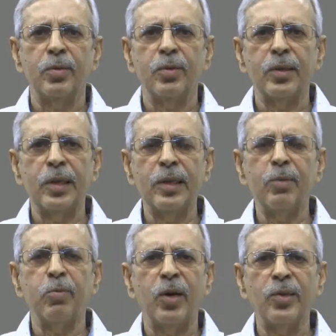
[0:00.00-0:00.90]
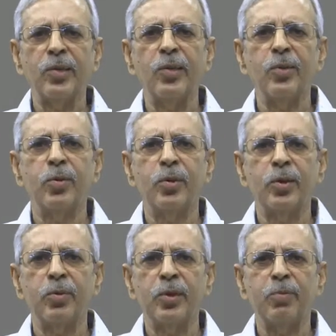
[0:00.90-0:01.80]
gain mastery over
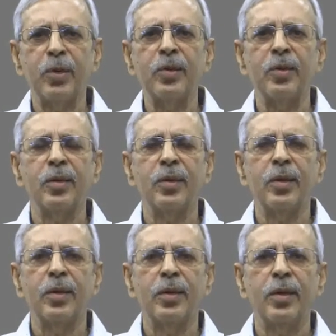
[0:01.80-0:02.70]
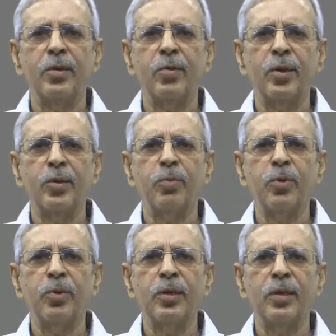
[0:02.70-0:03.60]
our man as well as
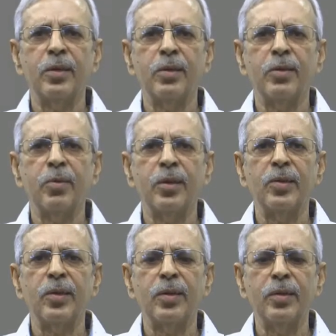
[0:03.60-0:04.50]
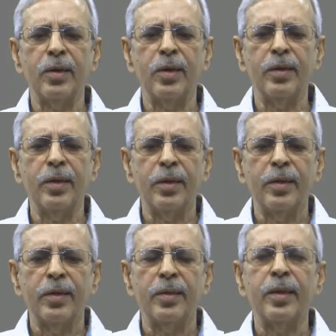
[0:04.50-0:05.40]
buddhi and as well as ahankar,
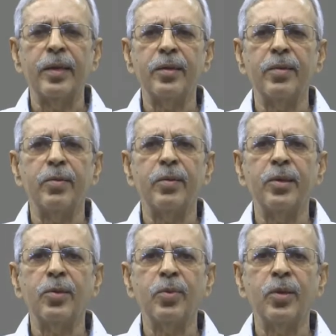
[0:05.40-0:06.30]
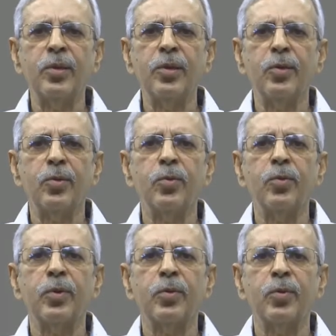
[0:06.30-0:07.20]
then this will lead to
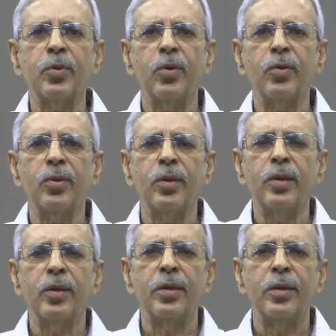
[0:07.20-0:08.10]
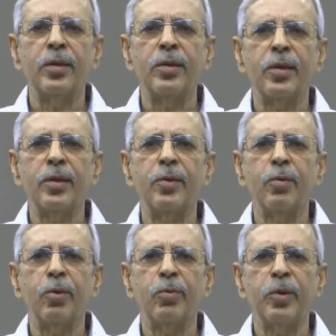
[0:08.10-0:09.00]
what we call another
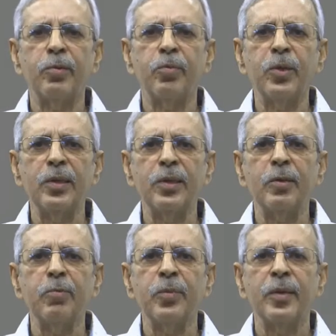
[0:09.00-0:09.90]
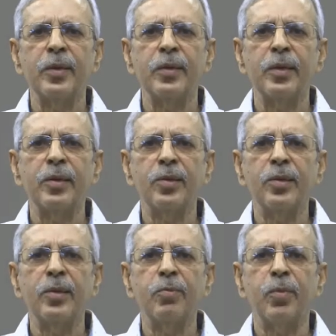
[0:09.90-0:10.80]
level of MBA, and that is
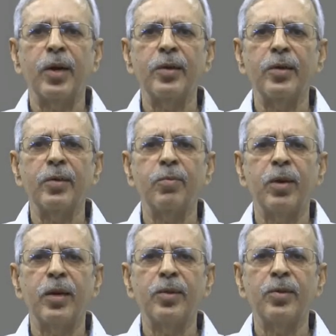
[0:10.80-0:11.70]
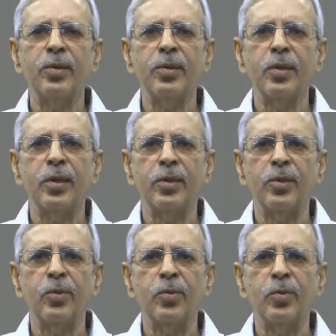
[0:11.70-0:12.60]
the mind balancing
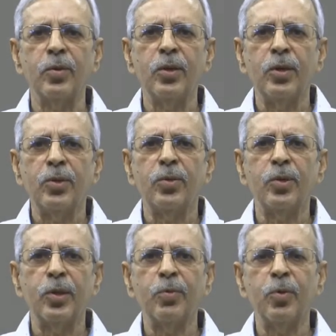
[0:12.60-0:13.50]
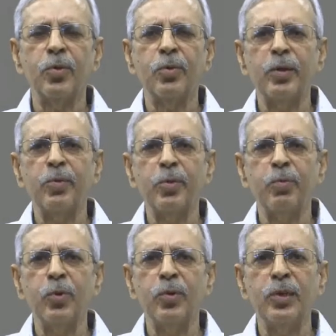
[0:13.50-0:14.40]
attitude. So, therefore, when we
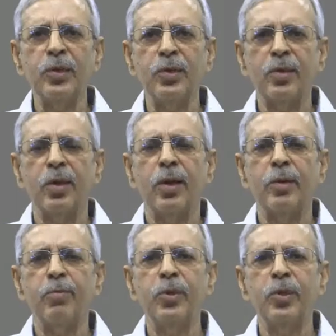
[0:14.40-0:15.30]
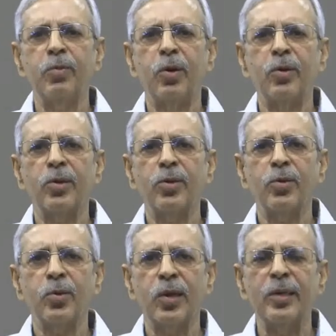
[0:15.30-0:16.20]
put these MBA models
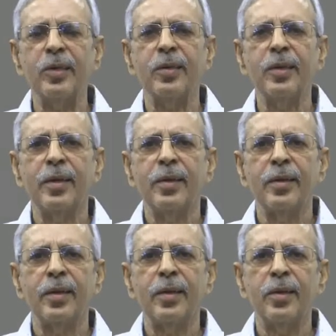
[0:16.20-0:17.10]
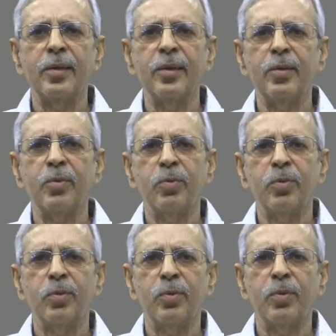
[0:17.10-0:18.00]
together, then at the
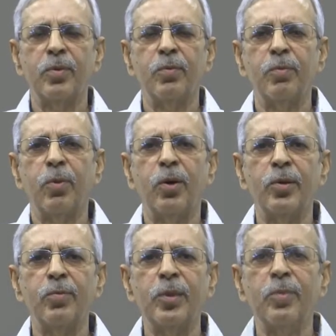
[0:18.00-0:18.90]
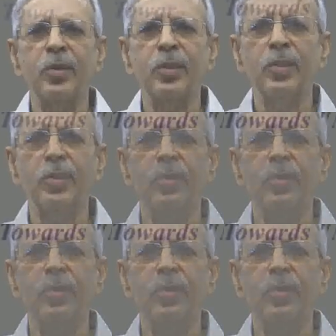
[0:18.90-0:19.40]
bottom level is